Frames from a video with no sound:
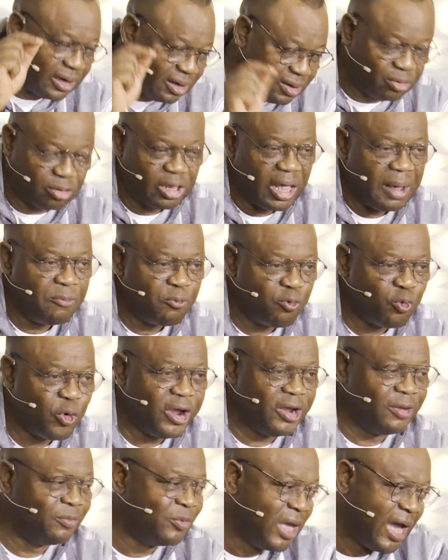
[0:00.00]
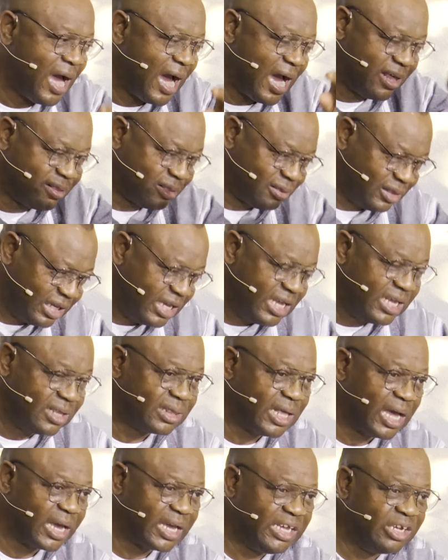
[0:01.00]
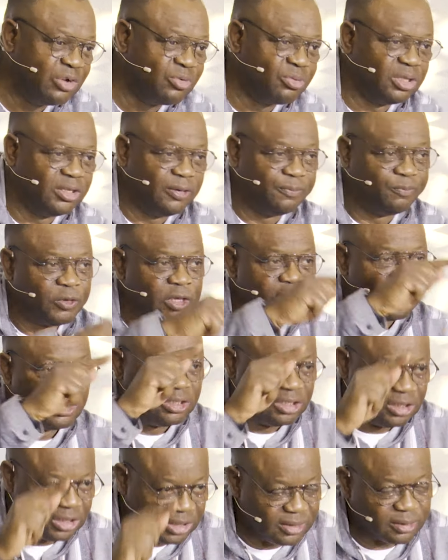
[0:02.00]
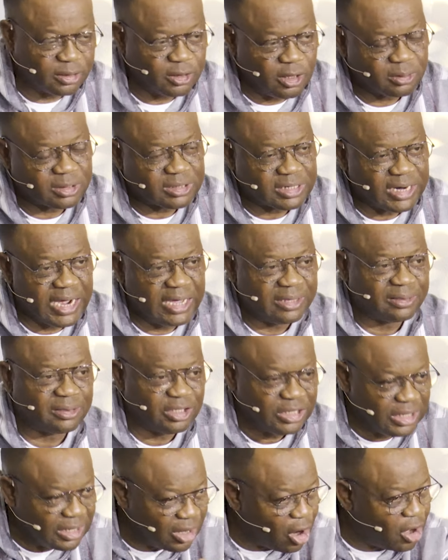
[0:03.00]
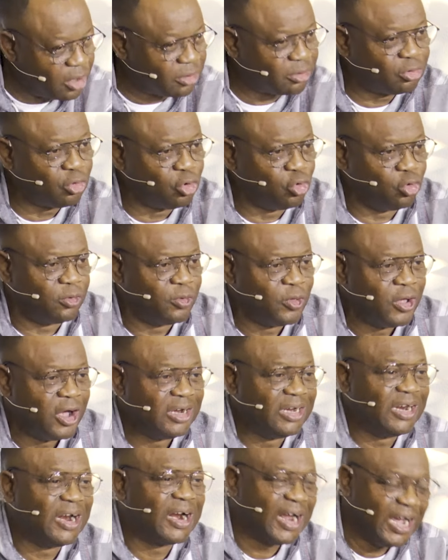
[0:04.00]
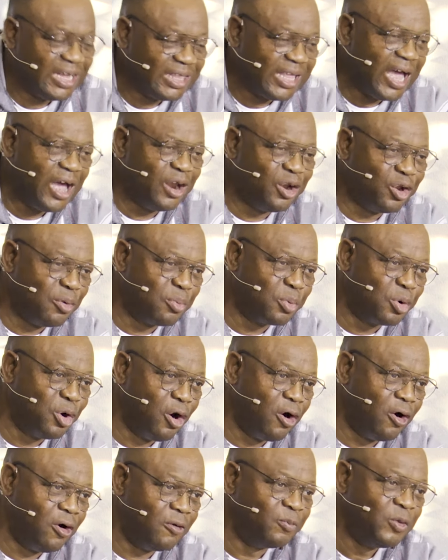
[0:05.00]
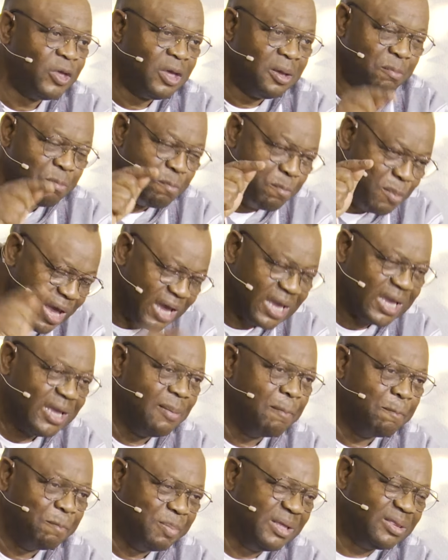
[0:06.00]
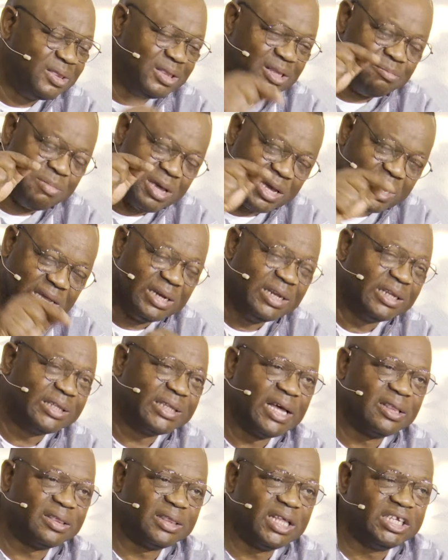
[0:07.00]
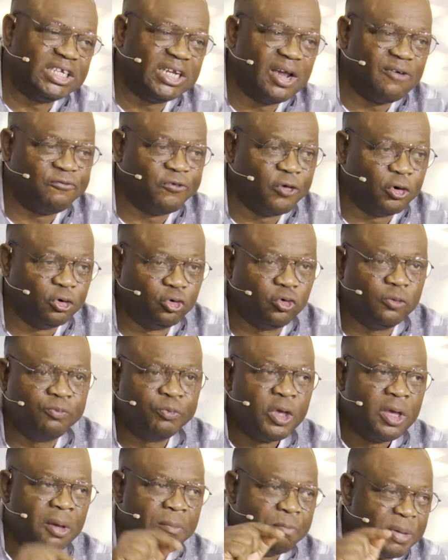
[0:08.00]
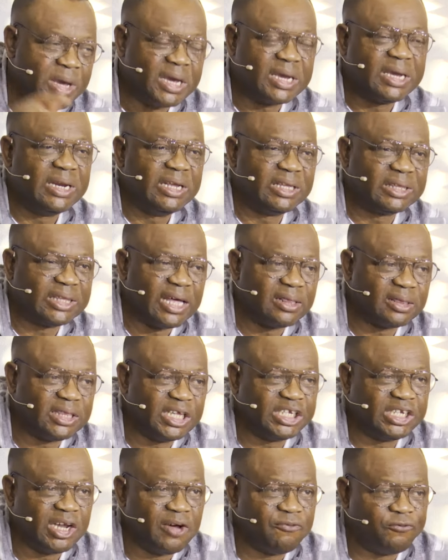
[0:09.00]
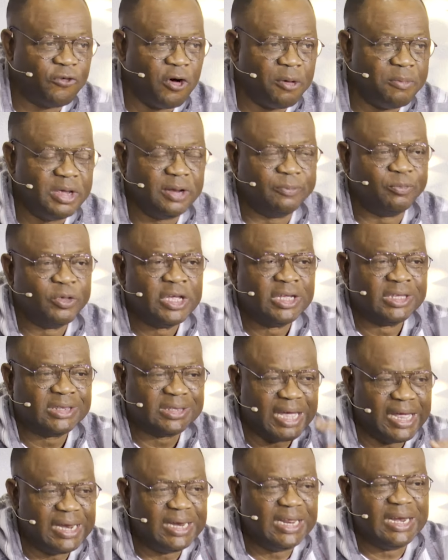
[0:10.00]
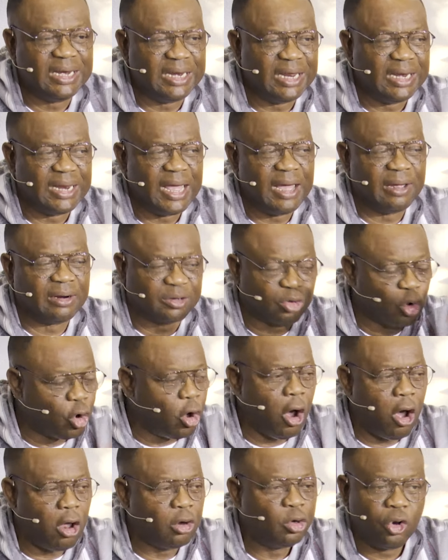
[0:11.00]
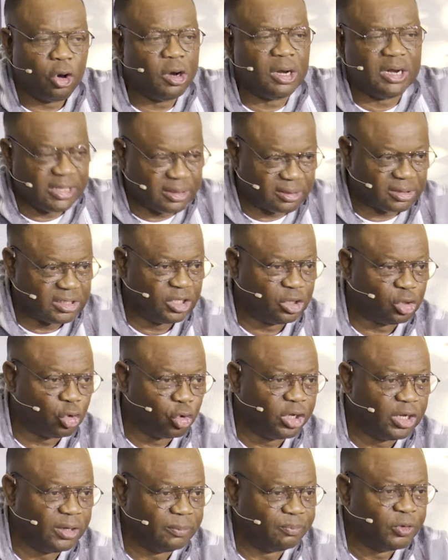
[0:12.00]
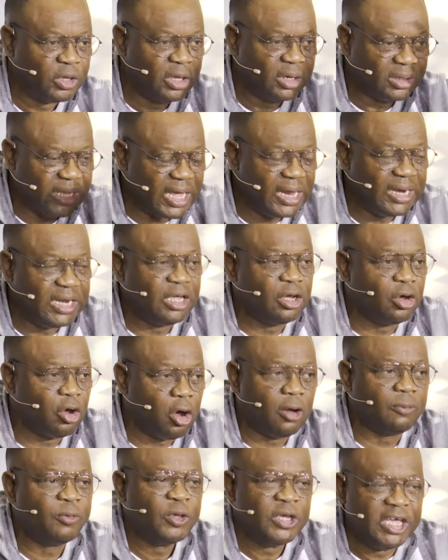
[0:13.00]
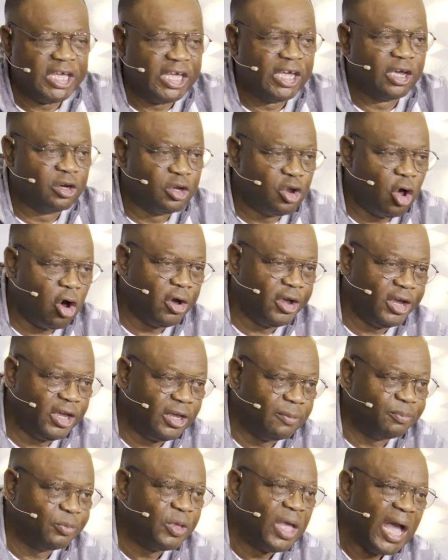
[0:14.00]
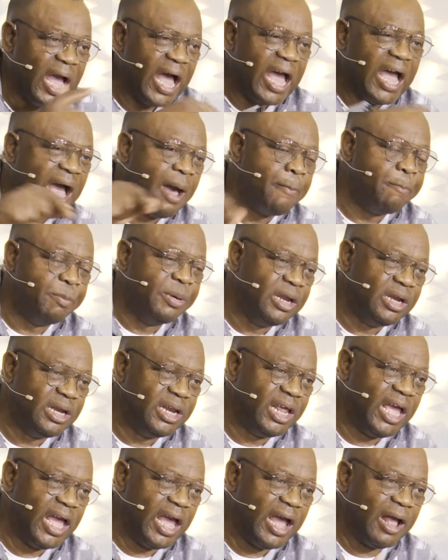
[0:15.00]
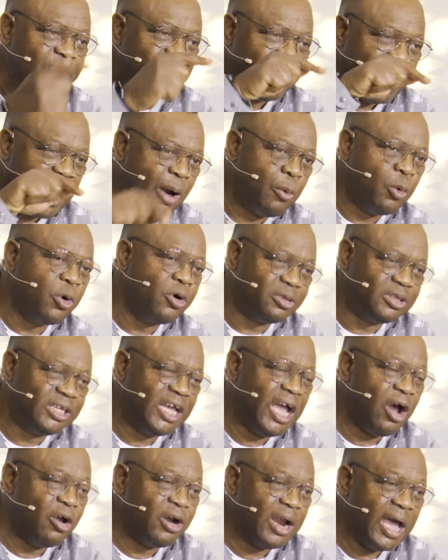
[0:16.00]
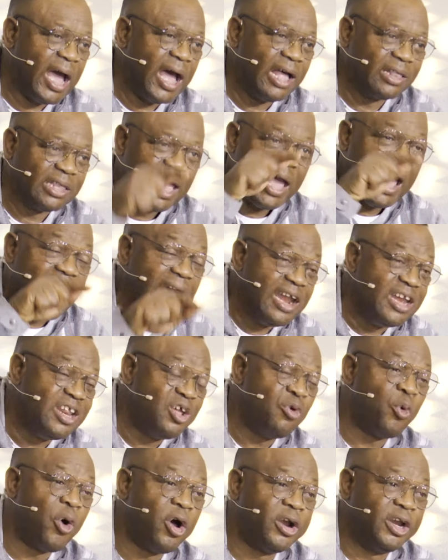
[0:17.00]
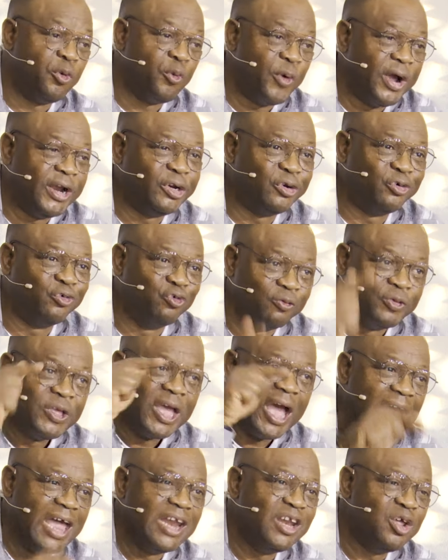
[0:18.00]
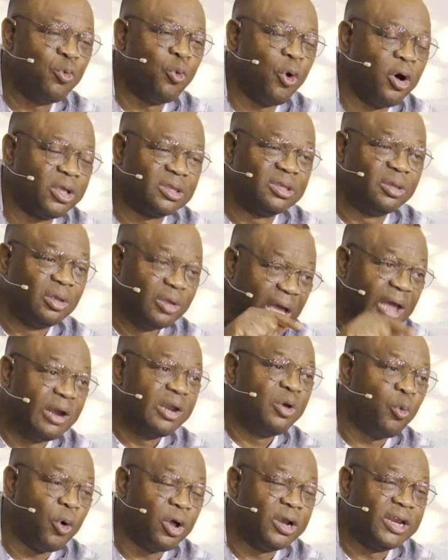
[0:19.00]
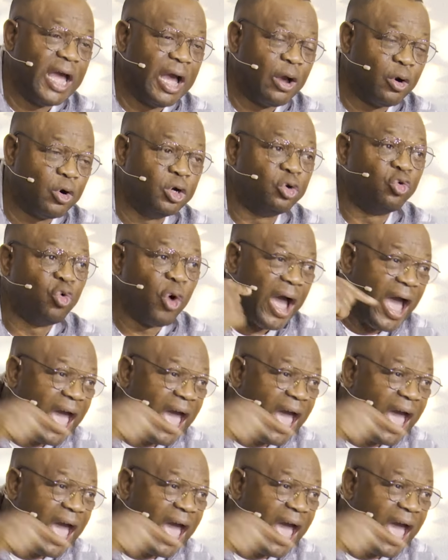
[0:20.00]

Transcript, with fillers: Same way as he is accusing, Jesus Christ He also the right hand of God, making, busy making intercession for you, making intercession for me, telling the dead, God don't listen to him telling God, ignore him. I have been there. I was there on earth. I knew what they went through. I knew what I knew what they are going through.